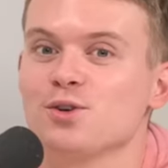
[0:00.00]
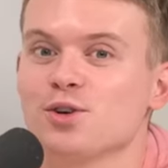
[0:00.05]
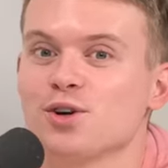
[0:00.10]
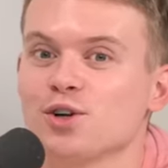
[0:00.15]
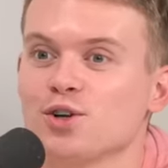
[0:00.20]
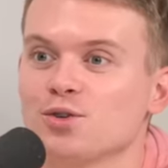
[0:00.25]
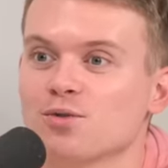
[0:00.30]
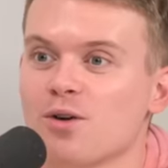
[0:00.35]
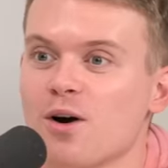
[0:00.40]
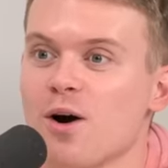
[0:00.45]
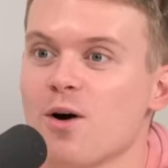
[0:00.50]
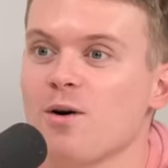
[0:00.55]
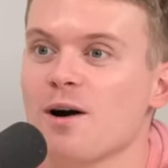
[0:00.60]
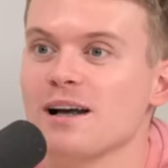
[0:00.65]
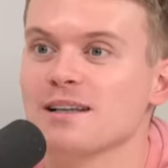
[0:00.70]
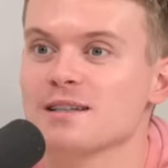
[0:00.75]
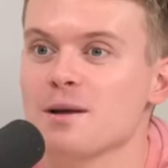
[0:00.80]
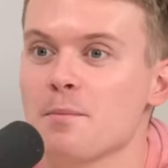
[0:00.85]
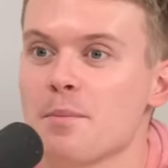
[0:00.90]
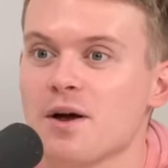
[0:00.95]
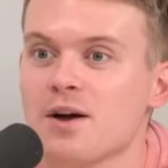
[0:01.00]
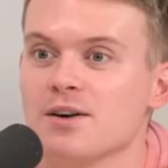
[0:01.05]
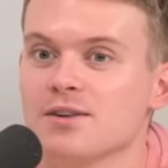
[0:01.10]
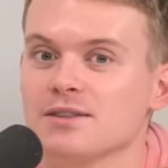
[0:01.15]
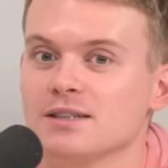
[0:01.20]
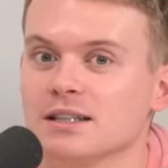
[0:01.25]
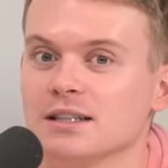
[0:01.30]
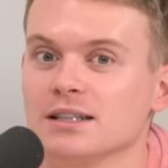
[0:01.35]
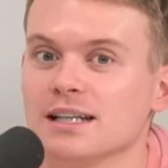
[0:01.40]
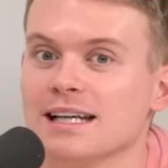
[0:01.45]
can grow as a
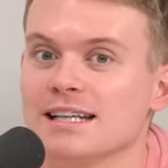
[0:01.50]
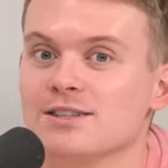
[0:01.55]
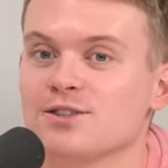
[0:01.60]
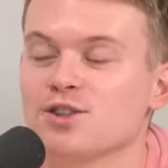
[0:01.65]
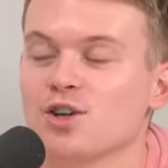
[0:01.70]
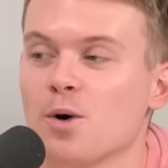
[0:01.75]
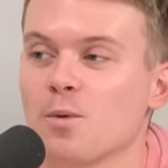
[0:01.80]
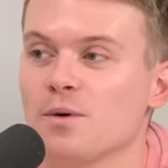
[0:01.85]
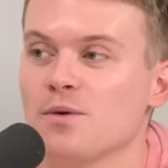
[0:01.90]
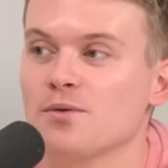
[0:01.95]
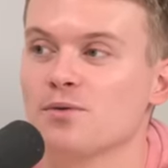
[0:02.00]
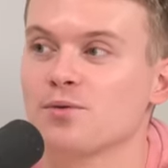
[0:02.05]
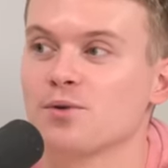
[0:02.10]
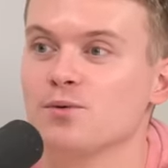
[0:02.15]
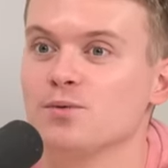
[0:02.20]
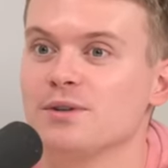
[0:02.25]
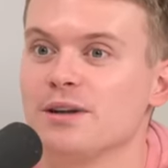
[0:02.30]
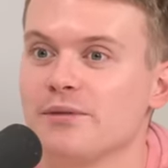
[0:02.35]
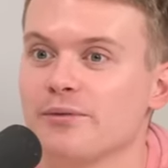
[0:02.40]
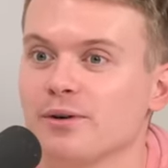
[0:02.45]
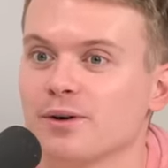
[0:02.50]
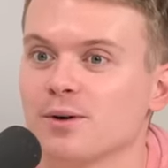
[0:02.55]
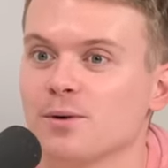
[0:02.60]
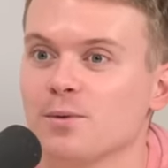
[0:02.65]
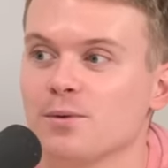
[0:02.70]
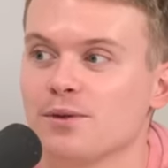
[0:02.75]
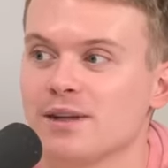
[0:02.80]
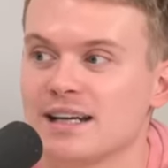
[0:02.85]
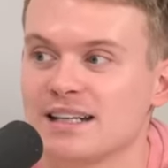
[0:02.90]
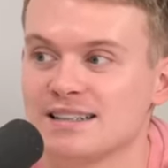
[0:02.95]
person is going through
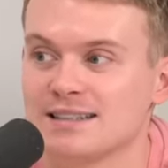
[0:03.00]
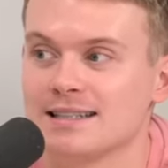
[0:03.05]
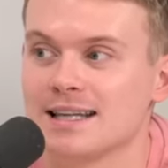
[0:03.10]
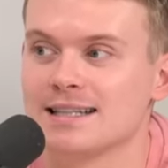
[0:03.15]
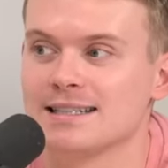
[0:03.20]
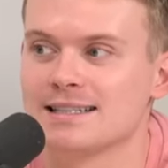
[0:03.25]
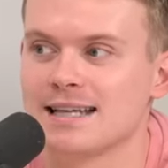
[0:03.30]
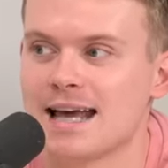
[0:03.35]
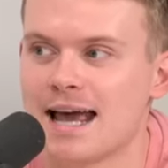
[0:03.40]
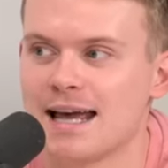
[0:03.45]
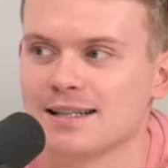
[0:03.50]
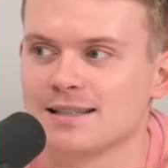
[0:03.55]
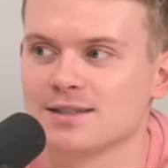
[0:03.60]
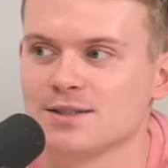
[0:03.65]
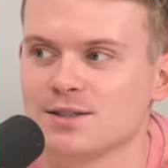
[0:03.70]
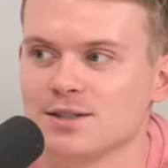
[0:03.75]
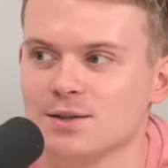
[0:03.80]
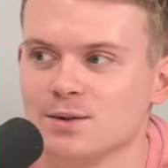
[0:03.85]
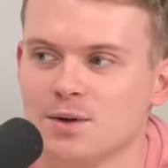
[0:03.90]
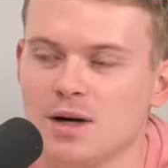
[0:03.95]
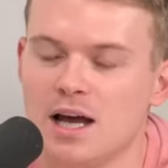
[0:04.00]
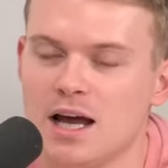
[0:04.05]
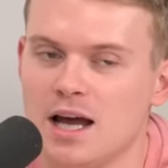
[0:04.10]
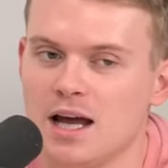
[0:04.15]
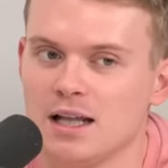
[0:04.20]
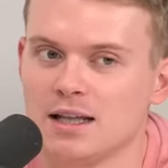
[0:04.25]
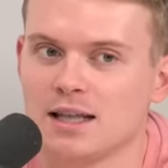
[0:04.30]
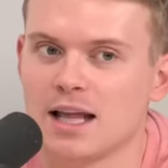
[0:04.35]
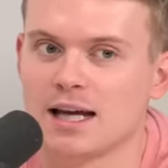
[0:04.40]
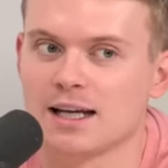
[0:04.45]
difficult things that test you.
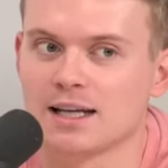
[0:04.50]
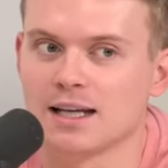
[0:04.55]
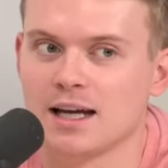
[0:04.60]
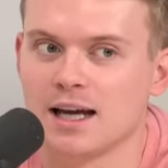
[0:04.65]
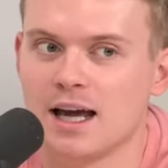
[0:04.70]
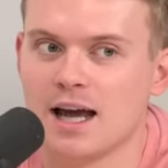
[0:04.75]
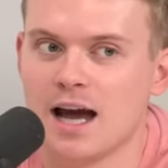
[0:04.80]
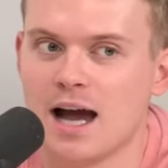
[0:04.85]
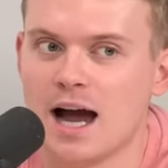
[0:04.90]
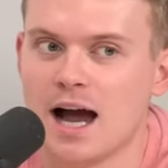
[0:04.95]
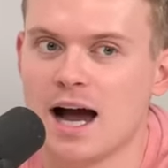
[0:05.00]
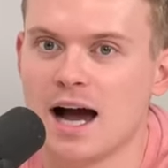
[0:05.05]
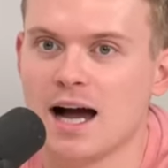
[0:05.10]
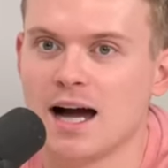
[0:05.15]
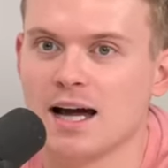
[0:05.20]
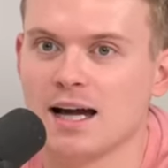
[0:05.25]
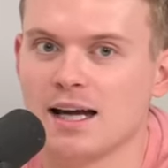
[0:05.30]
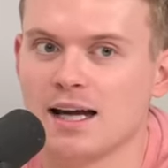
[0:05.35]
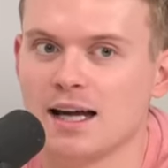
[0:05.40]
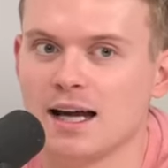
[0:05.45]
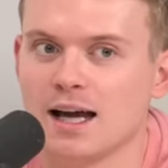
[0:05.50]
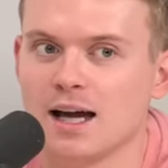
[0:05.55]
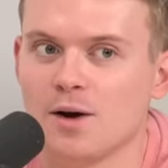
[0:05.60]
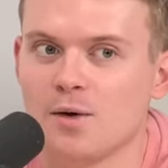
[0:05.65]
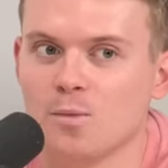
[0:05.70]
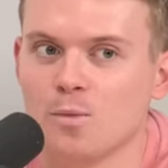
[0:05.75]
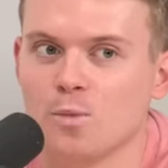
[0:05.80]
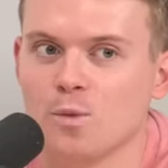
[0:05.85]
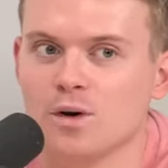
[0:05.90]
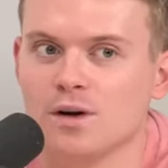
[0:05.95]
Like, yeah. I
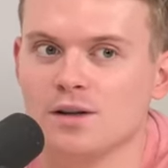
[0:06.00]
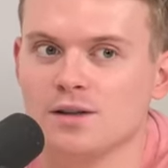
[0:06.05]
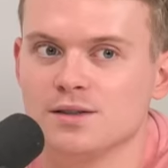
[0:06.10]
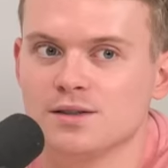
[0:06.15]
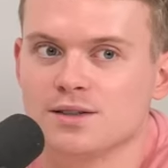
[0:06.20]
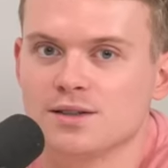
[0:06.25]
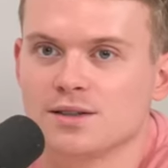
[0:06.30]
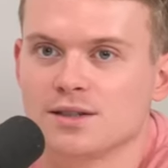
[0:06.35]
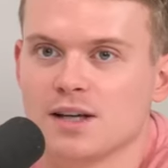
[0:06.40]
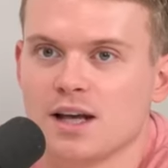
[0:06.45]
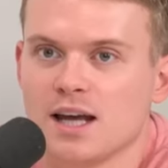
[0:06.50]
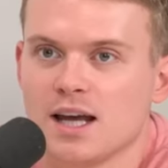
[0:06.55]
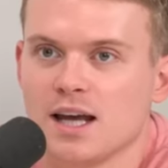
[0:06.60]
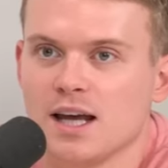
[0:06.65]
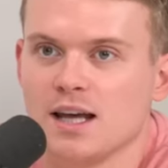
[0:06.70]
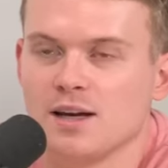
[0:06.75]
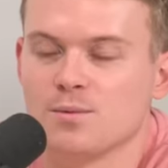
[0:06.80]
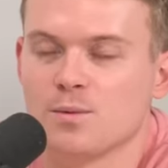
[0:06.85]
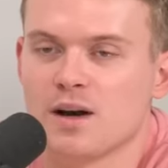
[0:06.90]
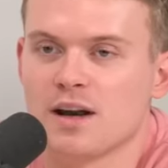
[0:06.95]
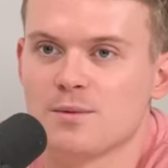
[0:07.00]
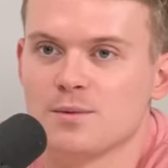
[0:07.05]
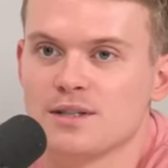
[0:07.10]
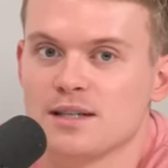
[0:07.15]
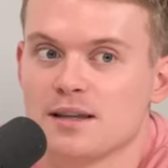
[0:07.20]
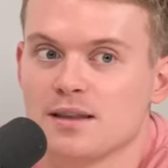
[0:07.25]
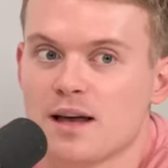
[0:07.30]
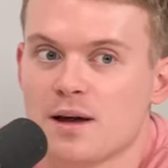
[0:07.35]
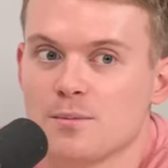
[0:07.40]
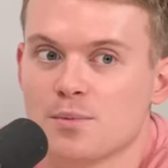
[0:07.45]
was in, when I was
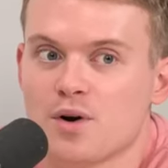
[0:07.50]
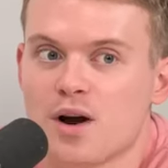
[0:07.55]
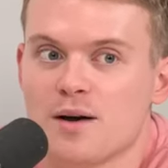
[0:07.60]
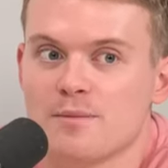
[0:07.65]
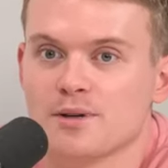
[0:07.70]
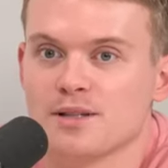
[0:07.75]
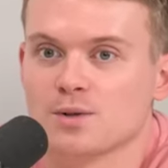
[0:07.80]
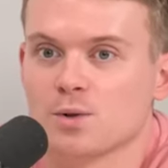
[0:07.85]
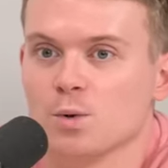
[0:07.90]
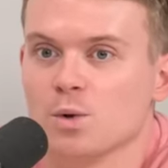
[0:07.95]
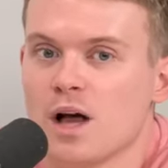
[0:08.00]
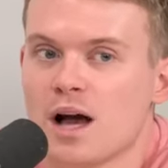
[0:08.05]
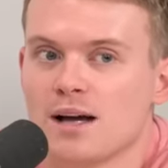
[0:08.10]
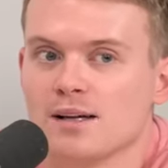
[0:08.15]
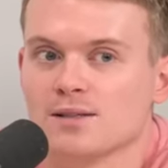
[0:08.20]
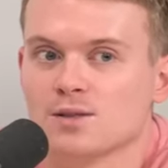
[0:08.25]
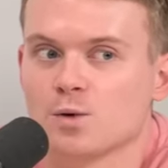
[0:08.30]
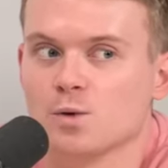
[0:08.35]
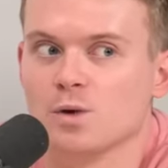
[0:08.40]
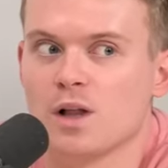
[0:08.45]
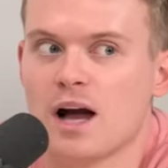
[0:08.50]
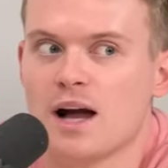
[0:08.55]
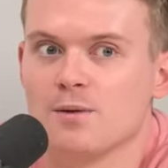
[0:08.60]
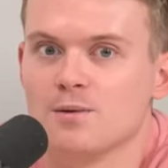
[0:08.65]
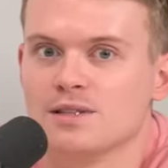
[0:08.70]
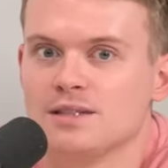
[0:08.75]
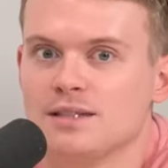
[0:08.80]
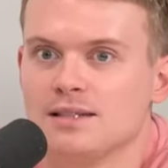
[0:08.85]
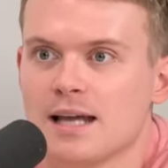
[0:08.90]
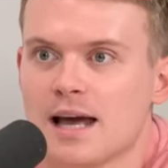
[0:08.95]
in like primary school, high school, I
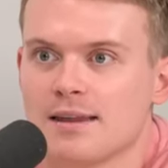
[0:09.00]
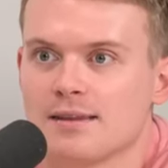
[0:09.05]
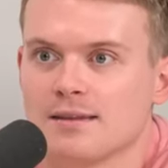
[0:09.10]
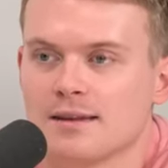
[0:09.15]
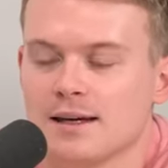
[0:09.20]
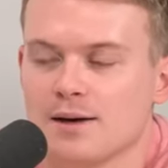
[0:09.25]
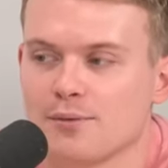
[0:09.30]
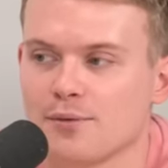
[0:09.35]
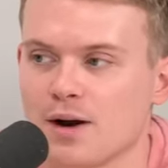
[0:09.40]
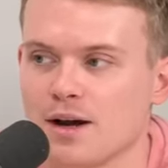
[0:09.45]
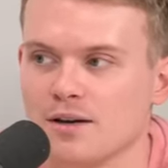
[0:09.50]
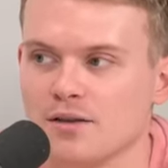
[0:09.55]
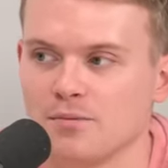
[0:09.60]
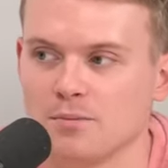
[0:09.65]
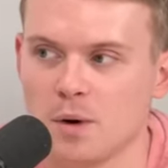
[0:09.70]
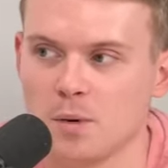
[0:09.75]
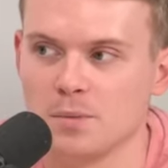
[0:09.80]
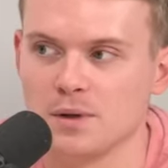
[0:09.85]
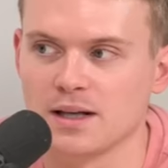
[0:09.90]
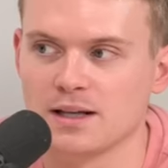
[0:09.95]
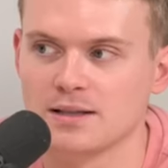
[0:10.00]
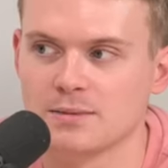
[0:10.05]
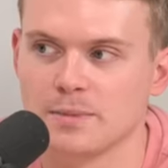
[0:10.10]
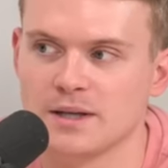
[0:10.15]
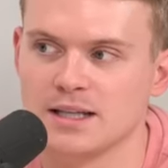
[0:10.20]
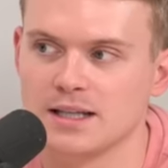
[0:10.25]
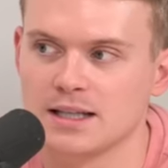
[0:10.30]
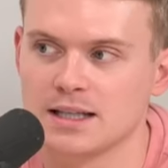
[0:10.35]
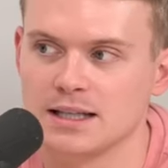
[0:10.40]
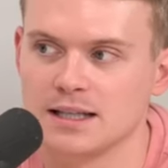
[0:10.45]
was deathly afraid of public
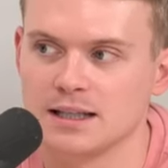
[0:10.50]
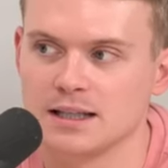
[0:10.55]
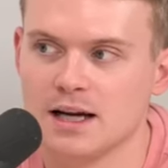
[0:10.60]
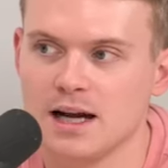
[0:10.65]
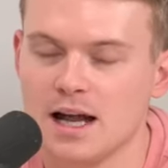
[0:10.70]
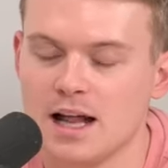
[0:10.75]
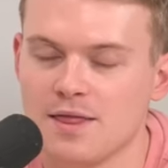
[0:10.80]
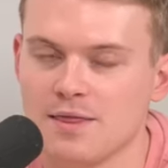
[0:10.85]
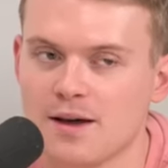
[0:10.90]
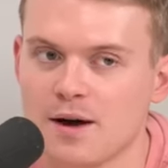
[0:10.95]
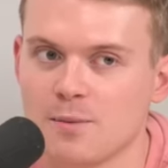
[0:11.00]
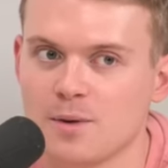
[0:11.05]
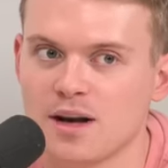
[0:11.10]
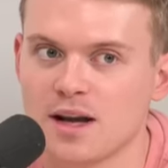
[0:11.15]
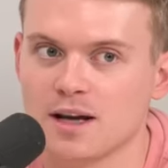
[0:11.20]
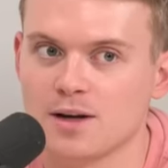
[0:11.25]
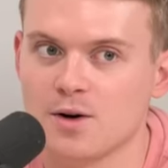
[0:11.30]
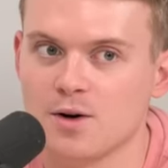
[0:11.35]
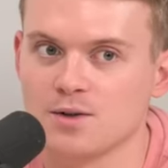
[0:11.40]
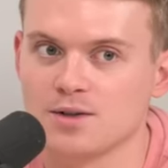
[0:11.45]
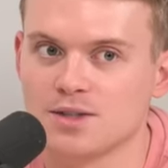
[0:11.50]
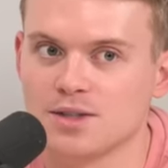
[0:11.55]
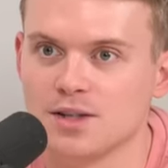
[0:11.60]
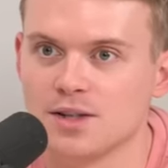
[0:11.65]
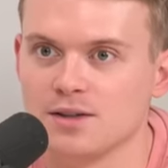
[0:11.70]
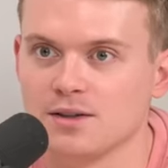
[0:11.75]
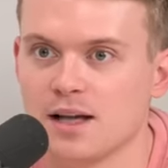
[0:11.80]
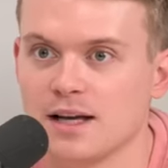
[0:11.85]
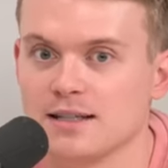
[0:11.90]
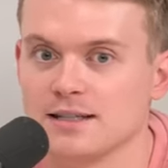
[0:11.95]
speaking. Then when I got
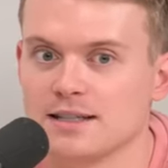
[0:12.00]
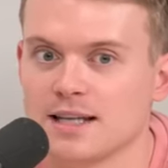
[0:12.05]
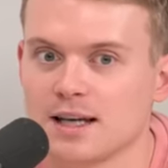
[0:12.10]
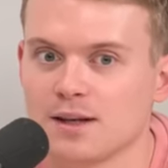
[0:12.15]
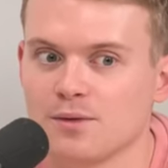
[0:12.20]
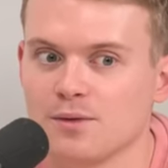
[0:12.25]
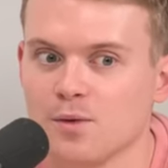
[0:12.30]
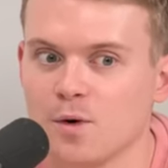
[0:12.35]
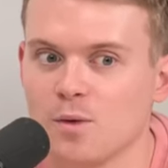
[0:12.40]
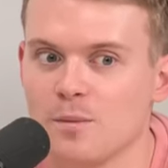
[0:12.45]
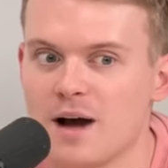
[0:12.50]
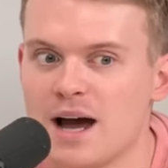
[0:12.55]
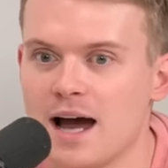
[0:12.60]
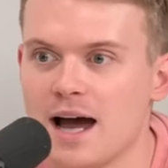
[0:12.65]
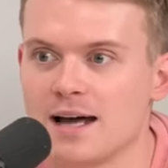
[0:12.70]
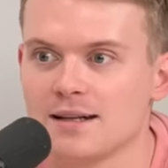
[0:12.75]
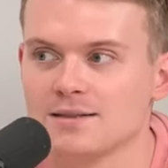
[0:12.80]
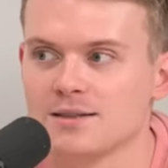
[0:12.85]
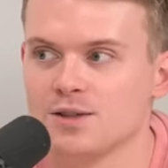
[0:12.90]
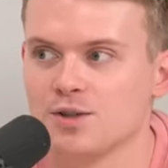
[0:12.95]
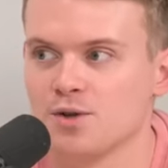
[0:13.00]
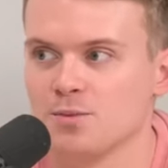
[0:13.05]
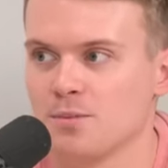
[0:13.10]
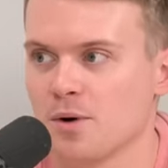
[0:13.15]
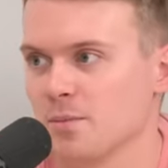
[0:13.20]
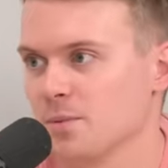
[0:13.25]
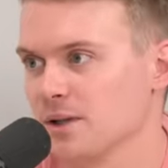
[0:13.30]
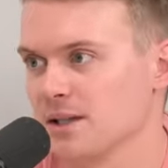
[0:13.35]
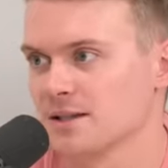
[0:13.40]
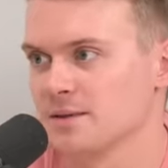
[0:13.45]
to like sixth form, I had to do
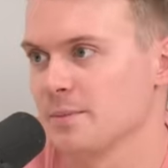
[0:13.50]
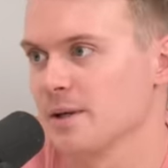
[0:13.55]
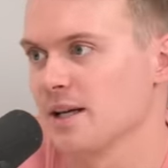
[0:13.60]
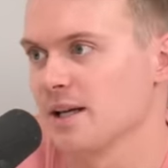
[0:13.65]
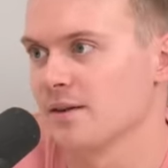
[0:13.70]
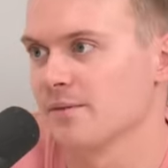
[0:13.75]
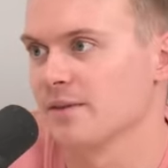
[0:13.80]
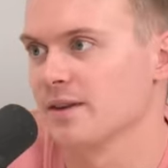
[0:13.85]
public speaking